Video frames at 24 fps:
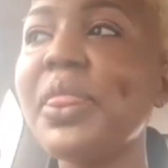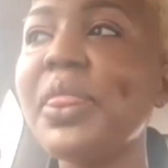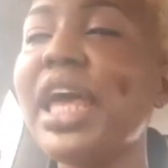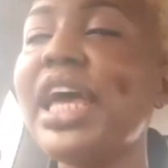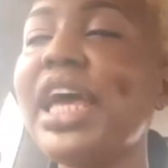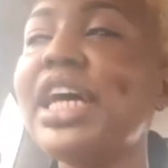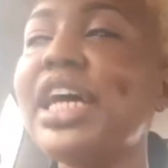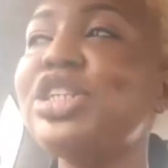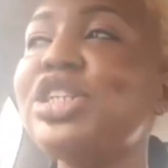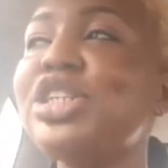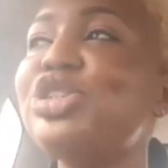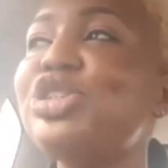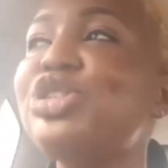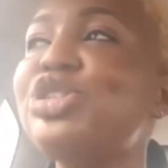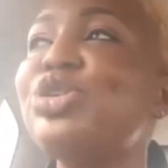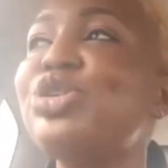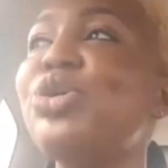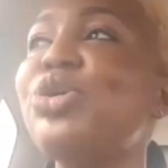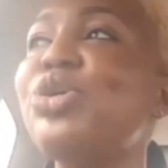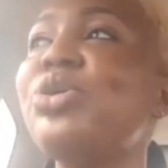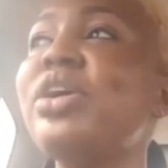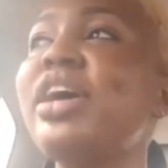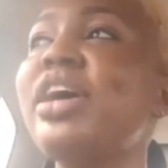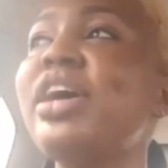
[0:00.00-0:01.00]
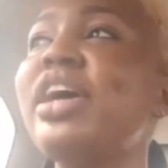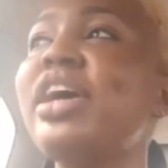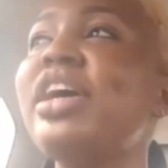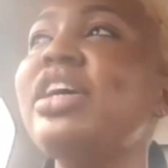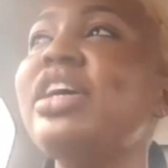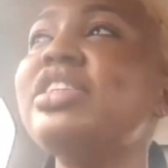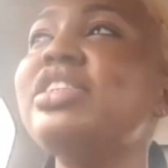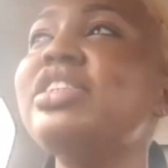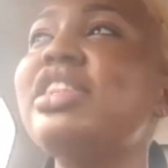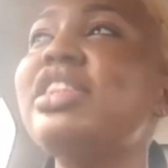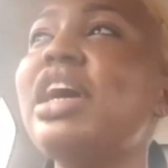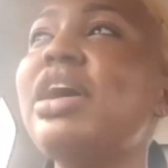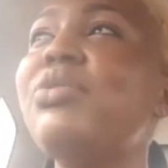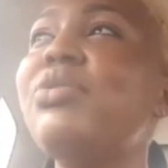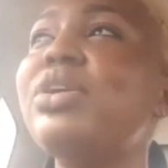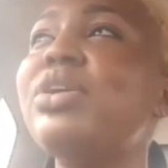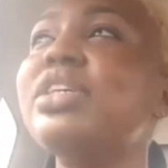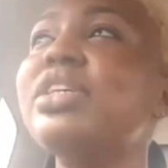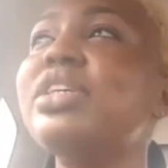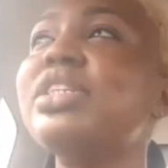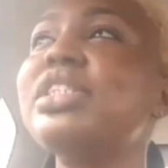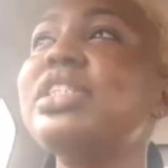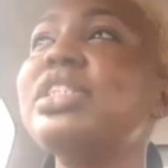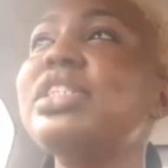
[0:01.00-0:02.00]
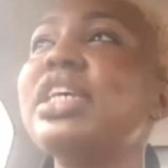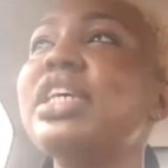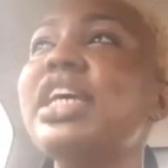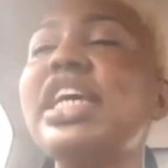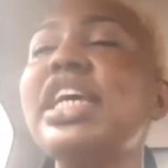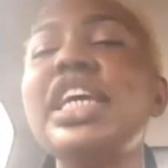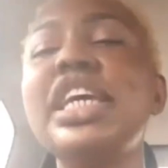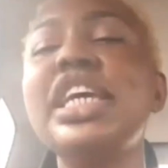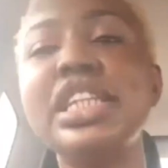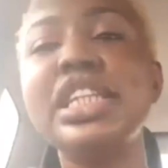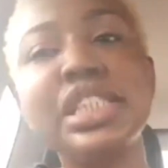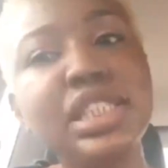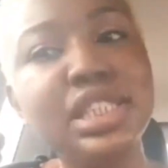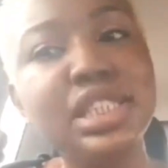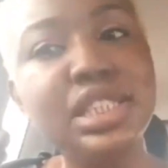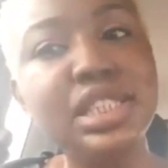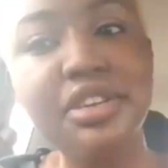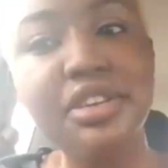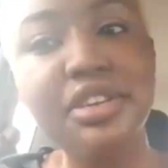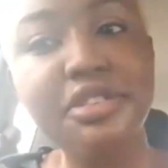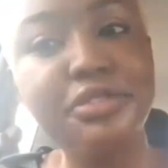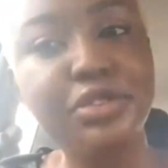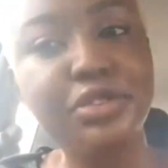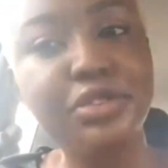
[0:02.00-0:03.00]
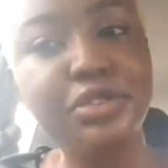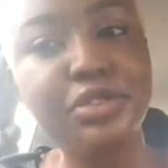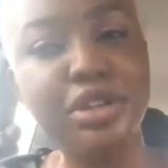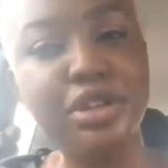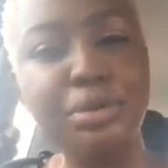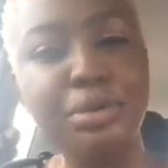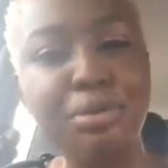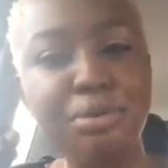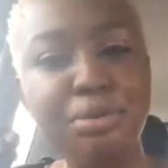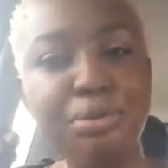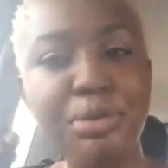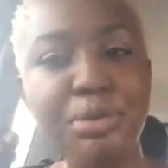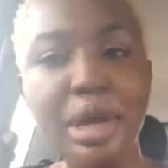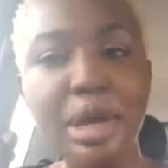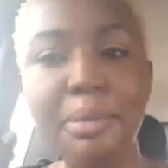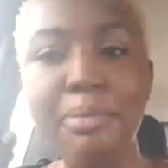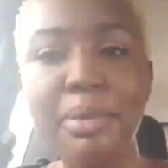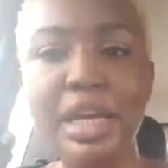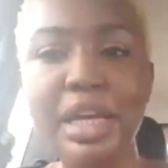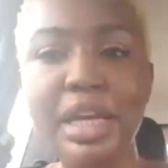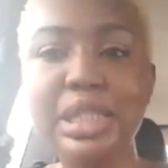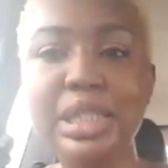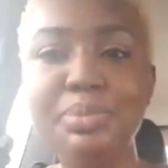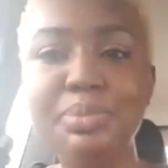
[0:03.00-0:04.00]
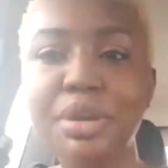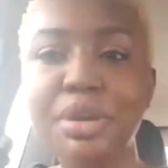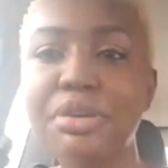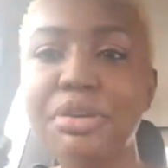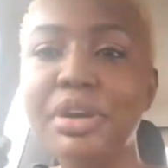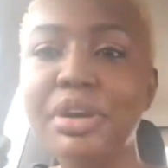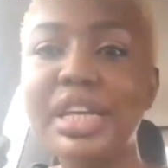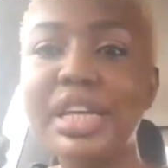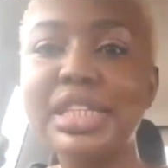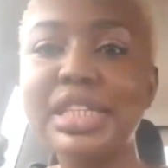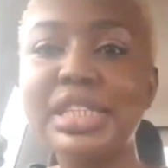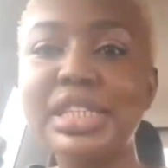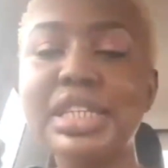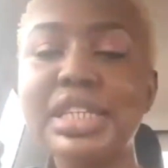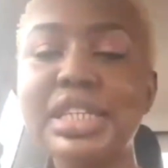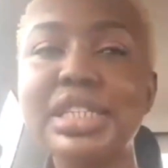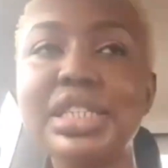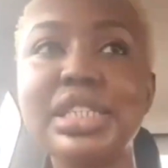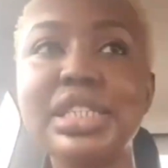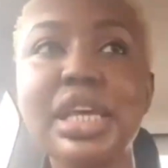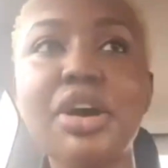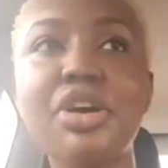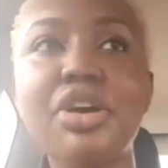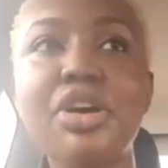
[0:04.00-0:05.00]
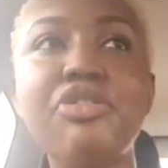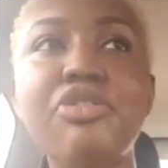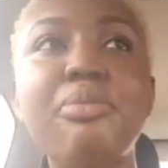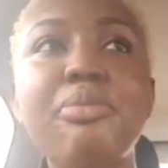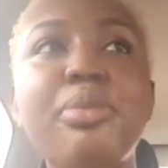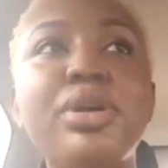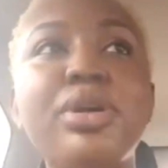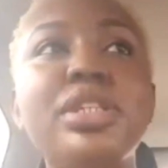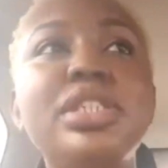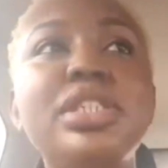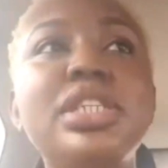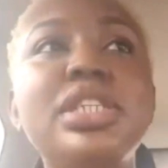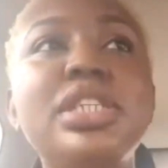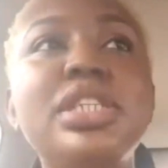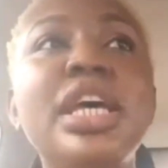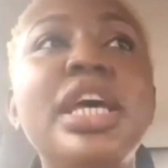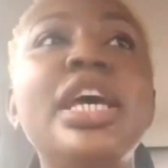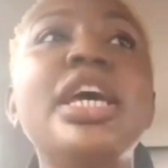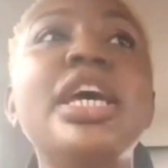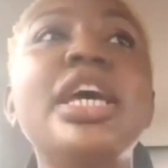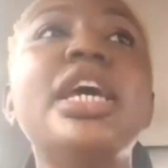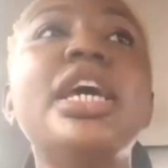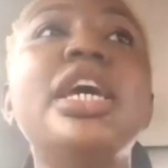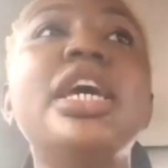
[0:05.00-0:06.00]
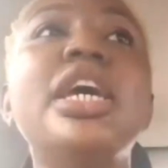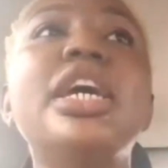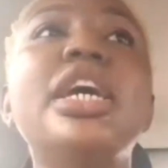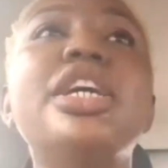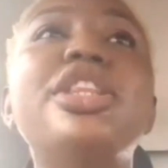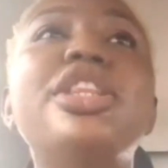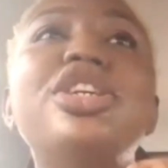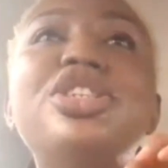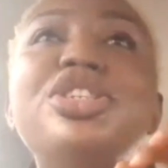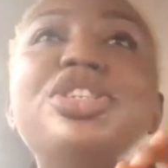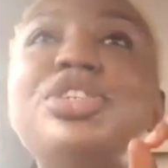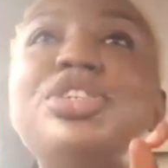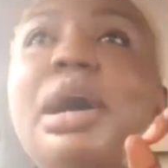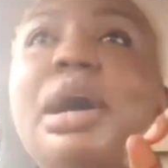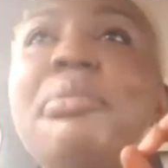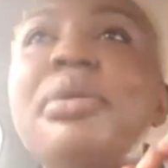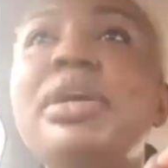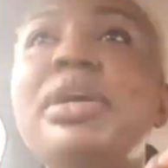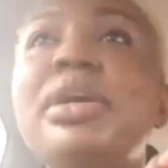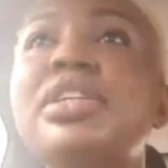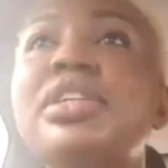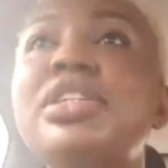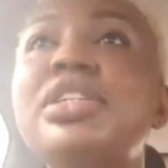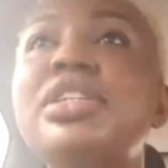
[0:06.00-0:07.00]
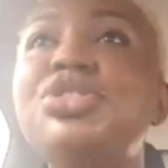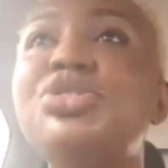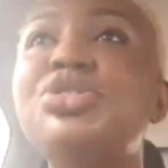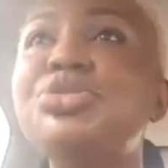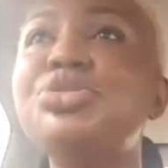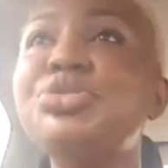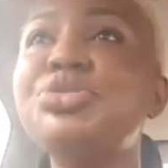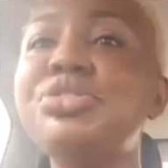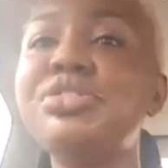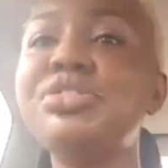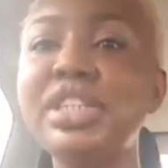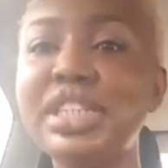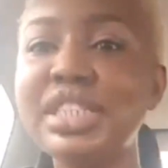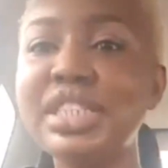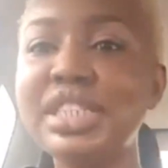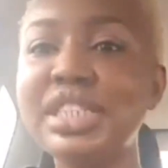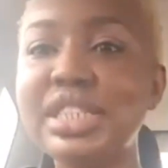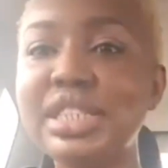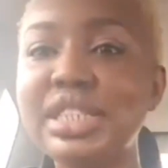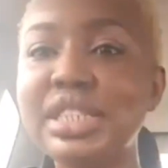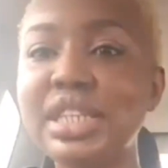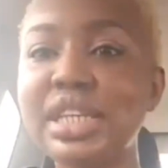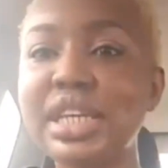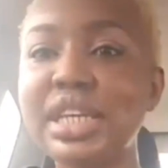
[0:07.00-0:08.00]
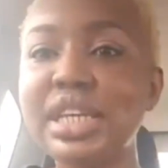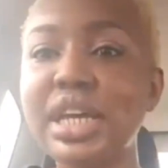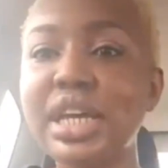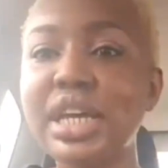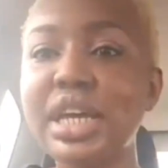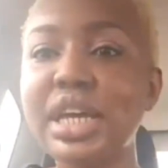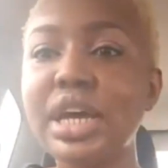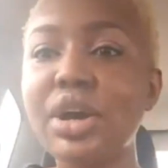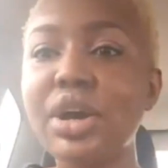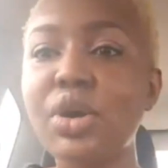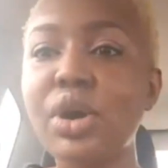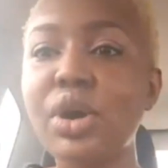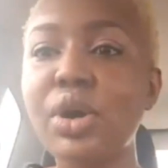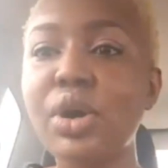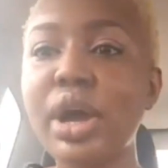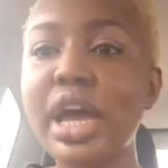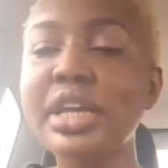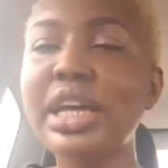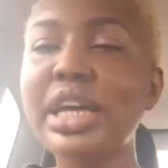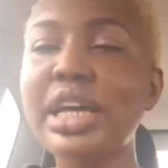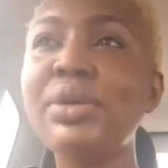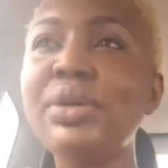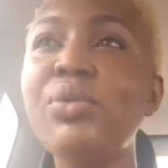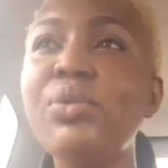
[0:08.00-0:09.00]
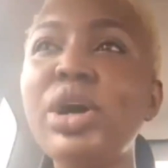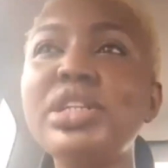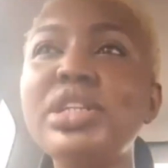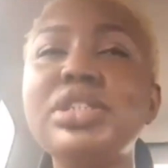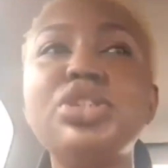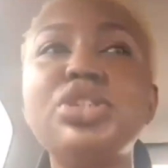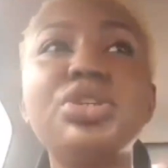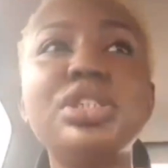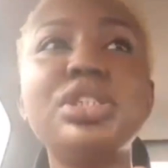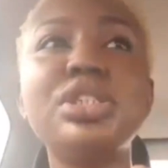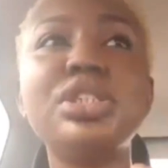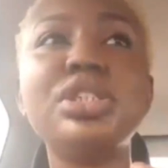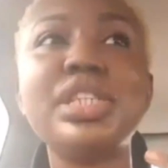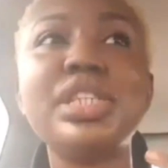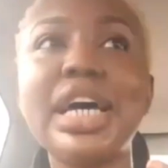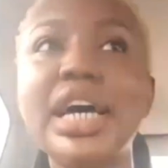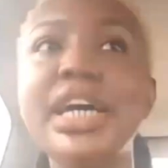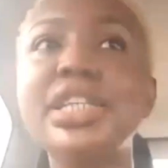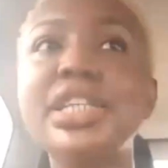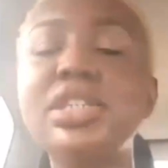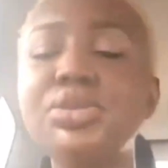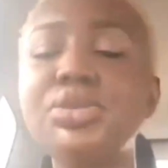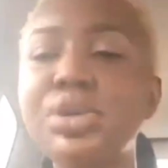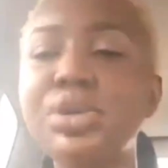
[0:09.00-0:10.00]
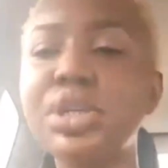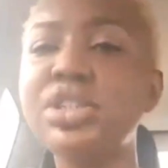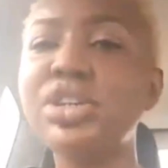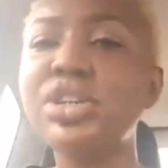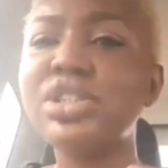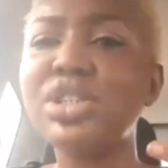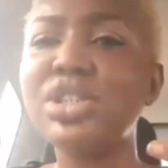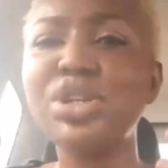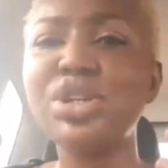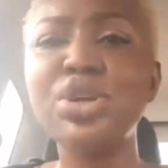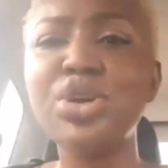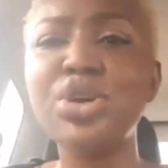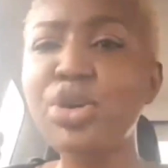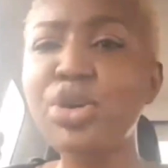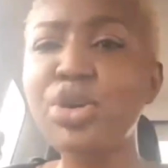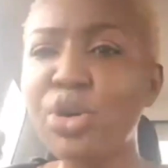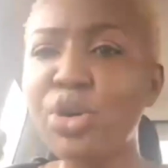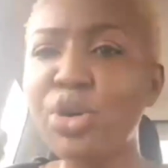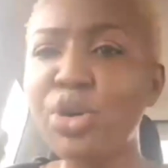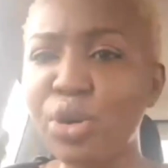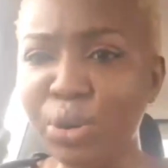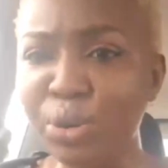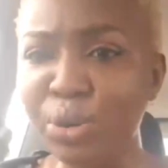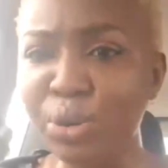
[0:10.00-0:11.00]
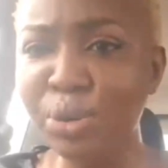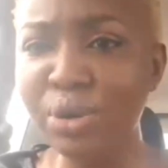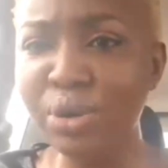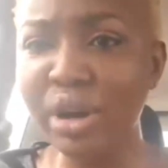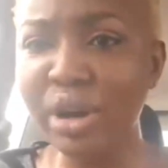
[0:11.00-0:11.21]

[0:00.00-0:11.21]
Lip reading: And so that was it for the rape experience itself. But the truth is, and what society really doesn't know,